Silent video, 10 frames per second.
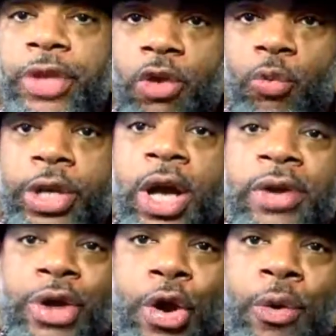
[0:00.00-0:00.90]
If we're
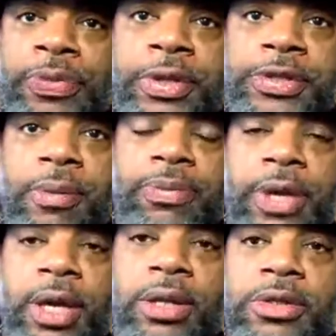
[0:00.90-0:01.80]
unearthing some
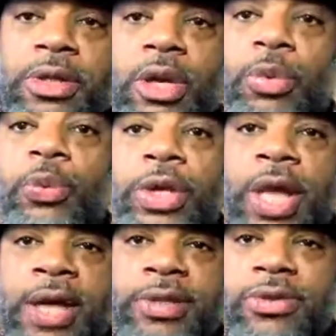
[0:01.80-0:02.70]
things, we
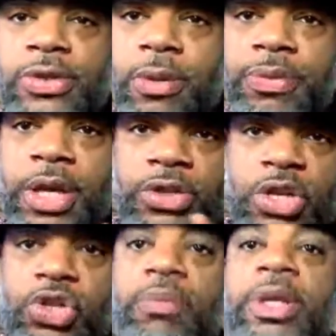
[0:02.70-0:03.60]
realize that there's some things
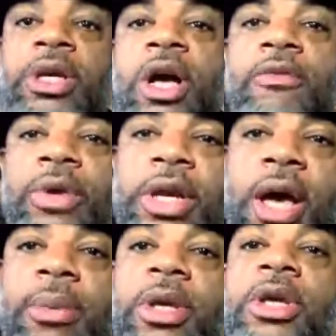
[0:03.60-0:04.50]
that you've been covering
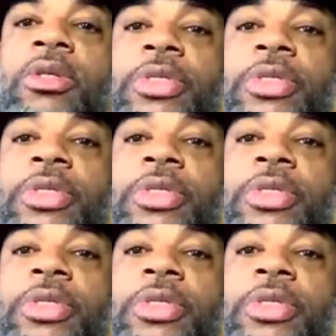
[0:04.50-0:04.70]
up.